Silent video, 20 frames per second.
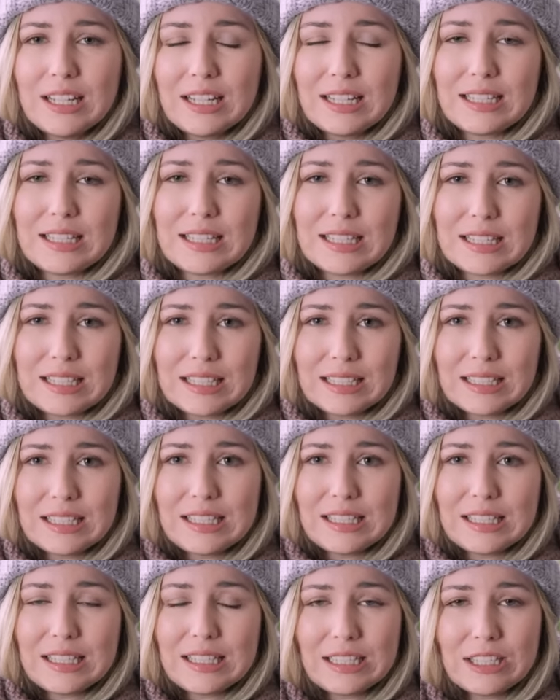It's a
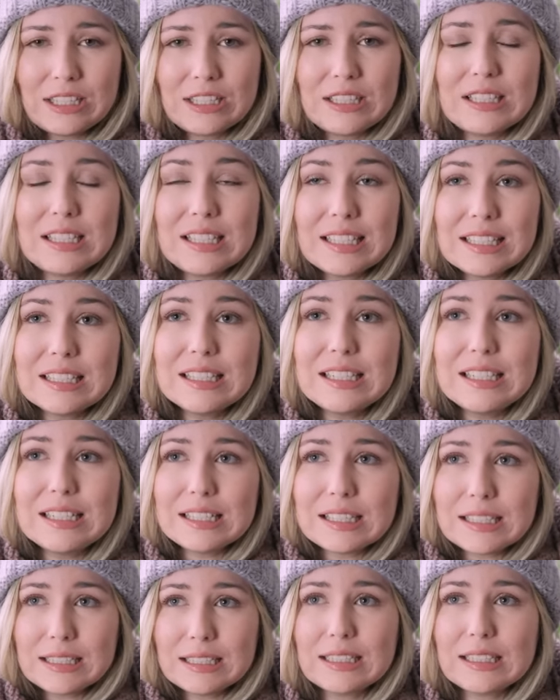
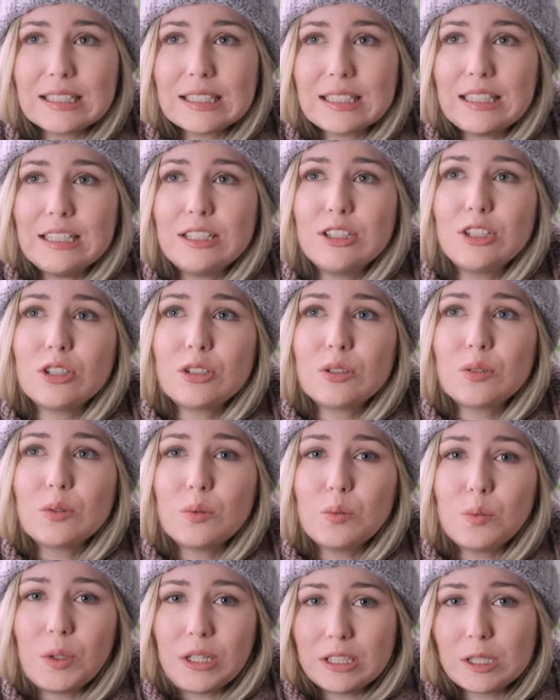sixty-six inch
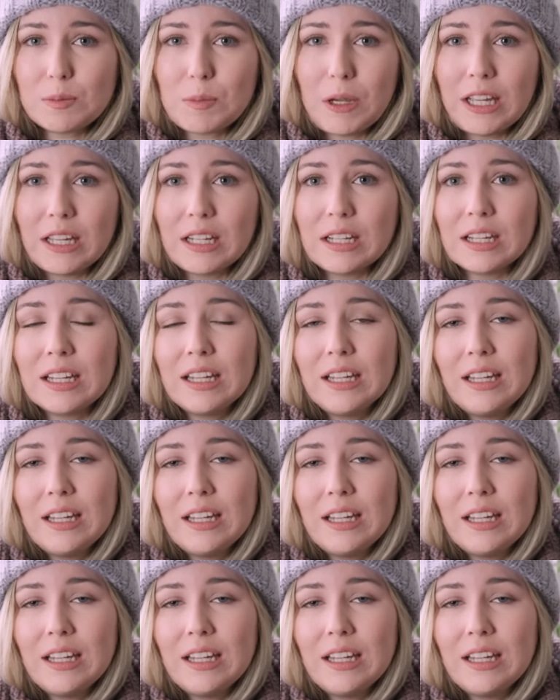wingspan,